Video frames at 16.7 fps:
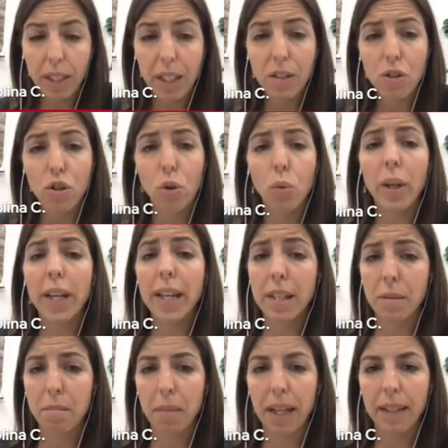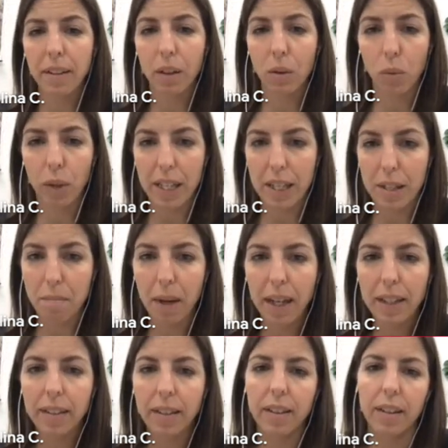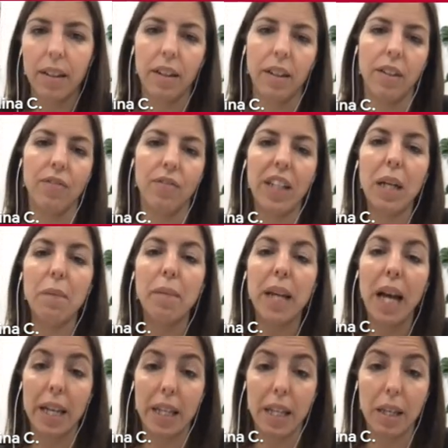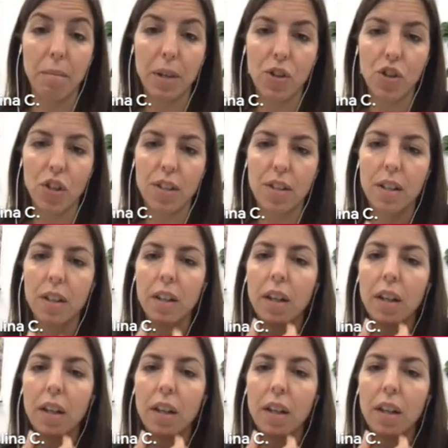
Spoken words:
So we inspect VLBI images